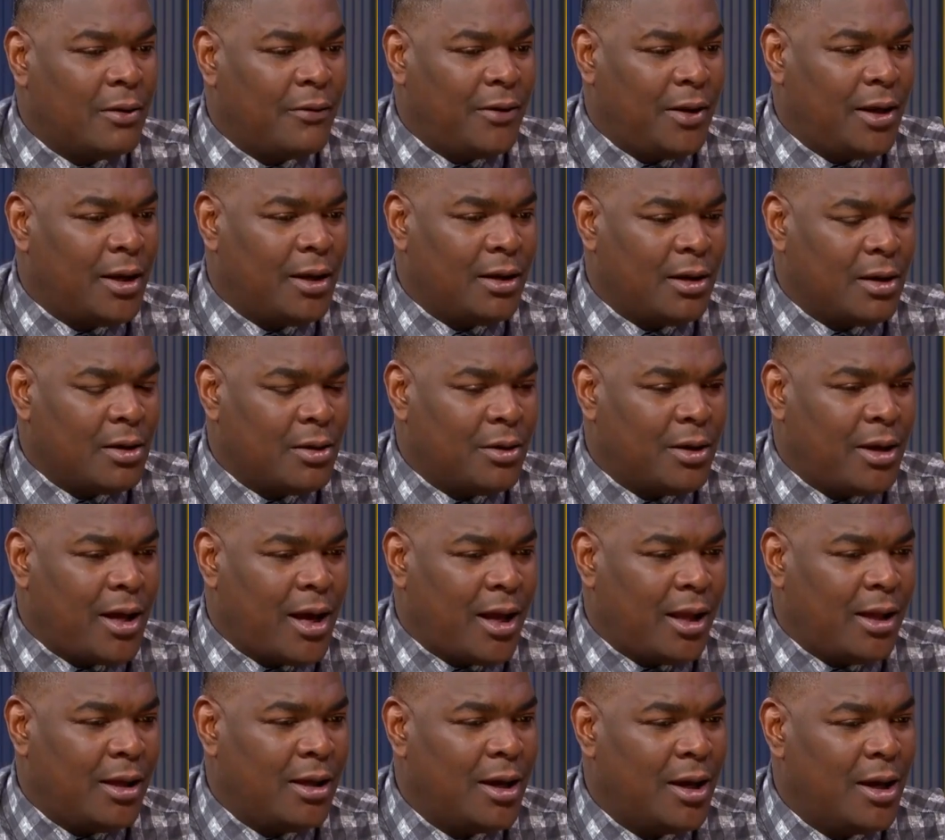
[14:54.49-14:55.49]
If he doesn't go
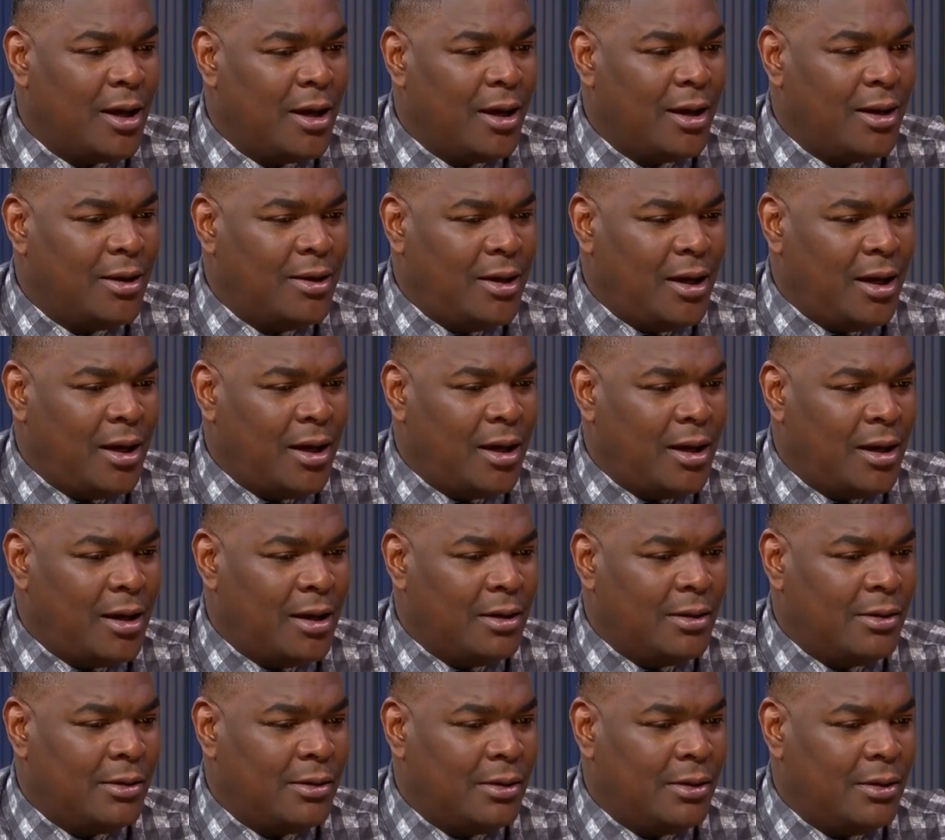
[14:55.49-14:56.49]
tonight,
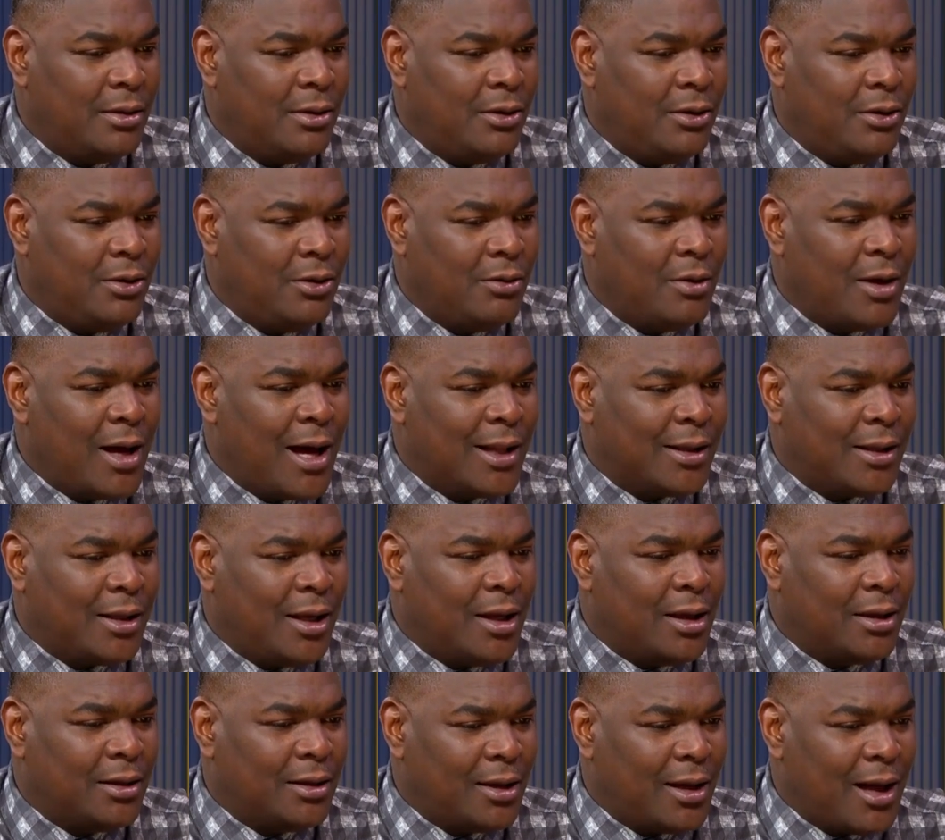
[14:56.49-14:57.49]
then you got
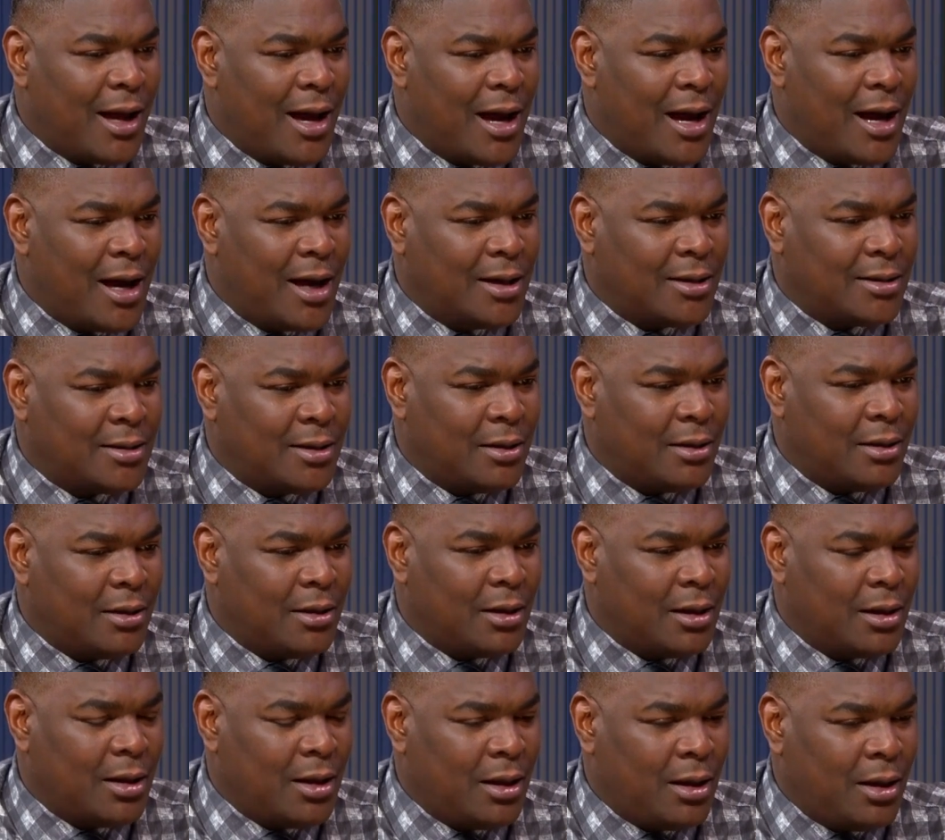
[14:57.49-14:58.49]
the other guys, the
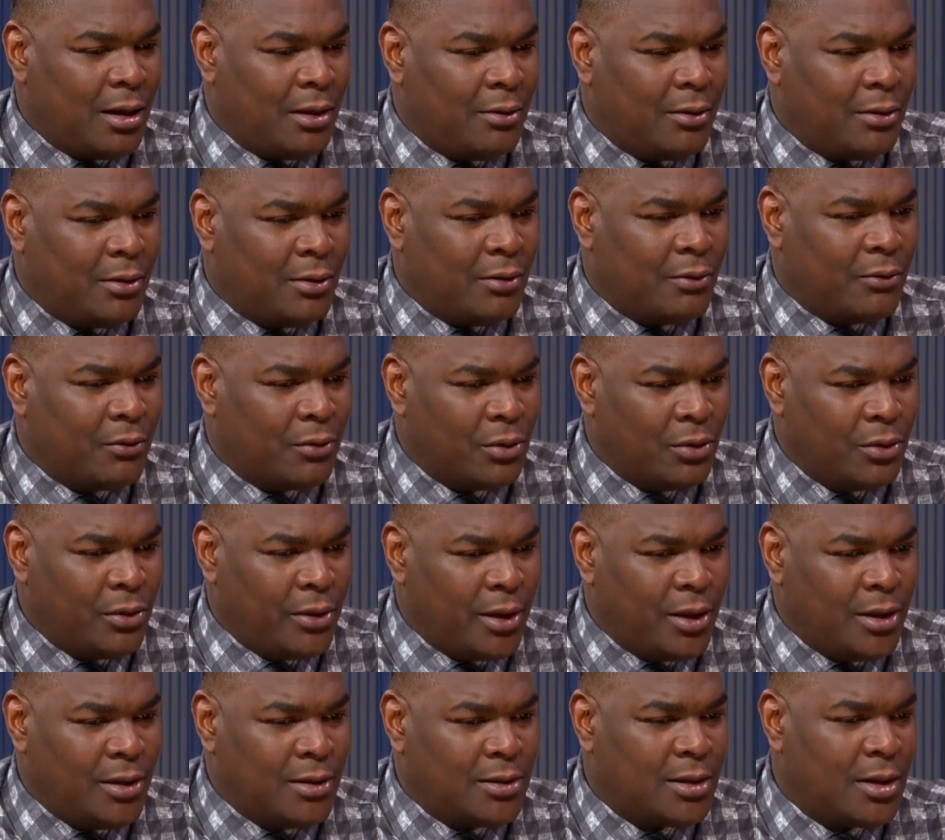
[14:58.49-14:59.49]
the, the
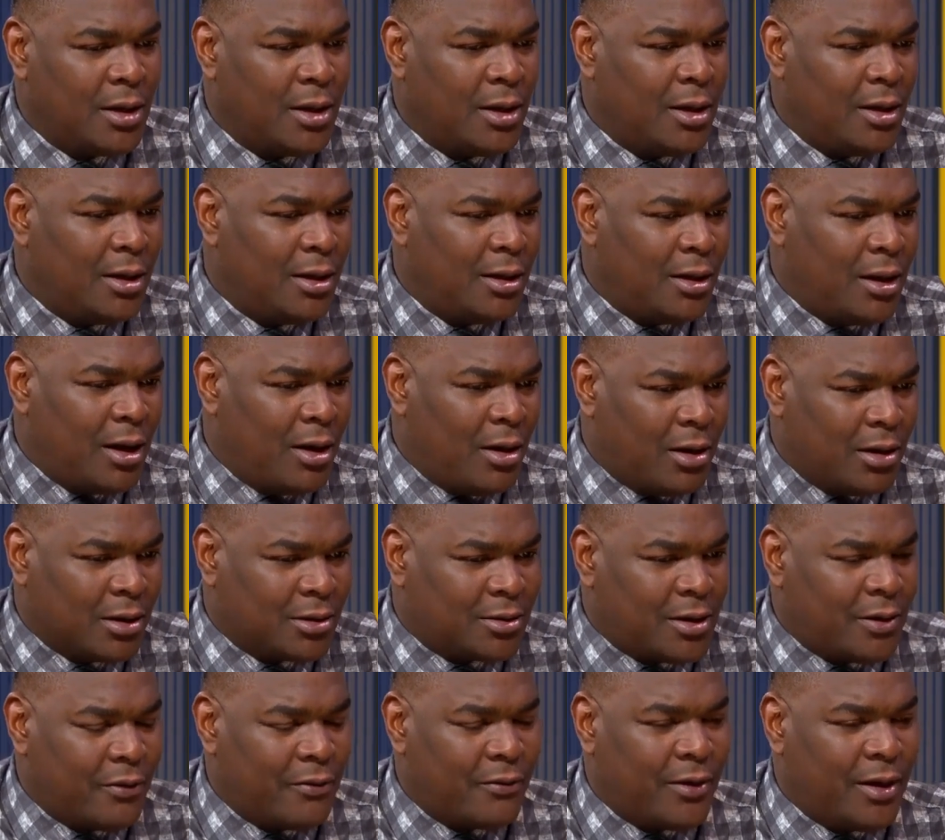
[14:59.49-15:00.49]
Ruiz, the
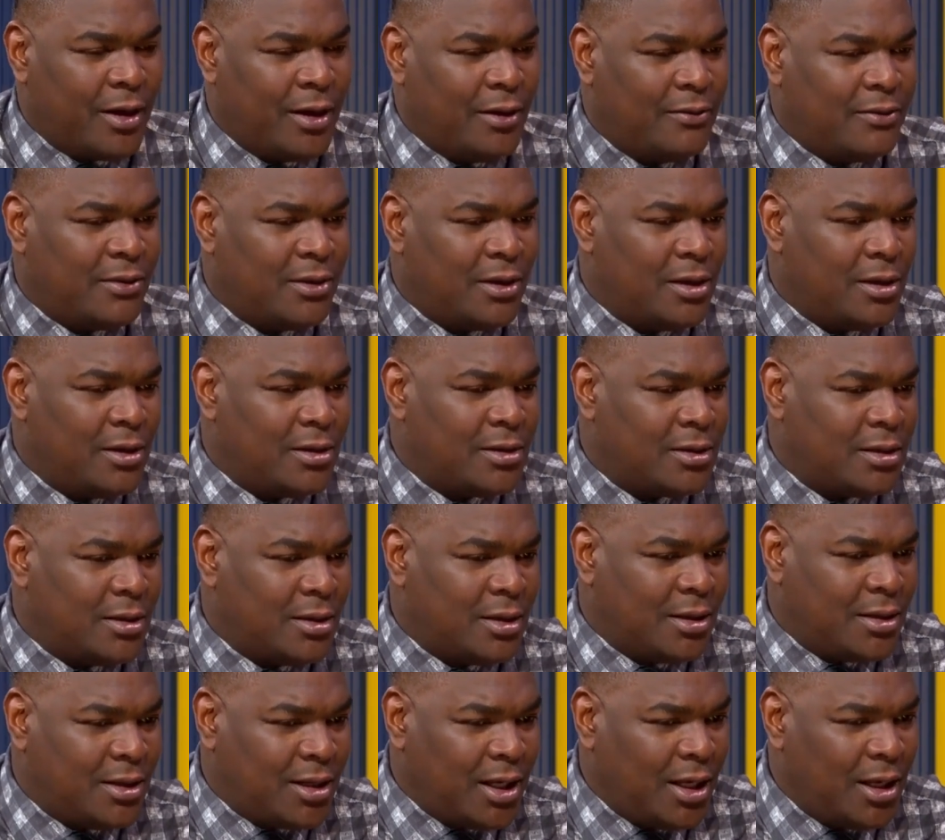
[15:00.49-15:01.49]
Austin Reaveses,
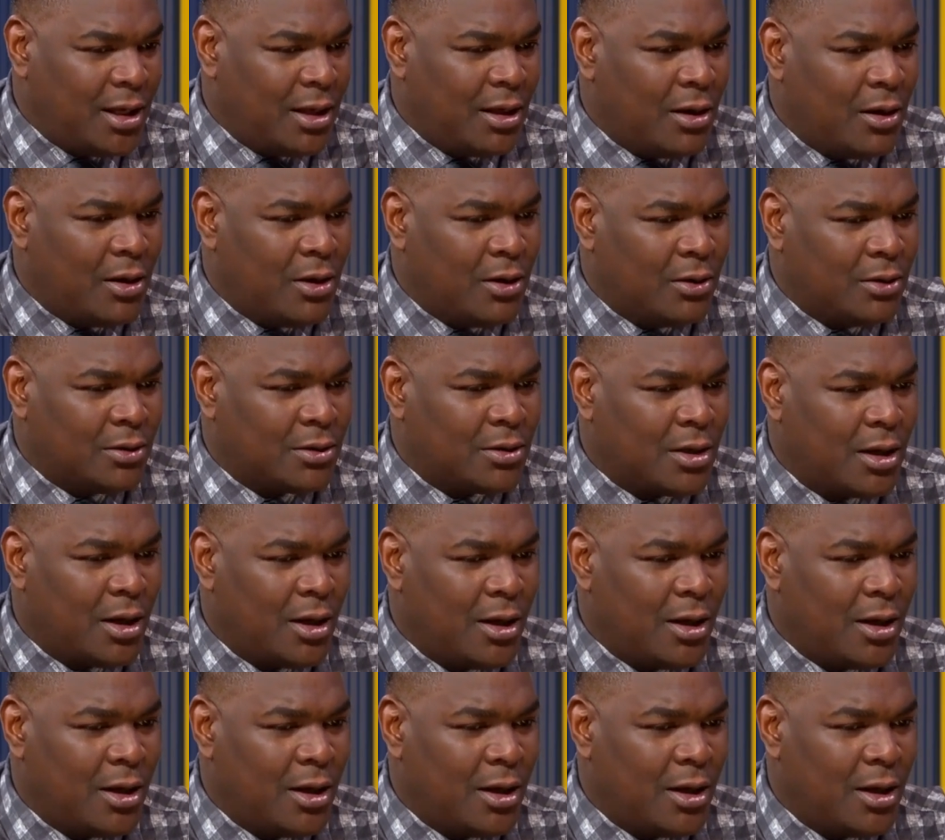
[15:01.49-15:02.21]
the D-Los.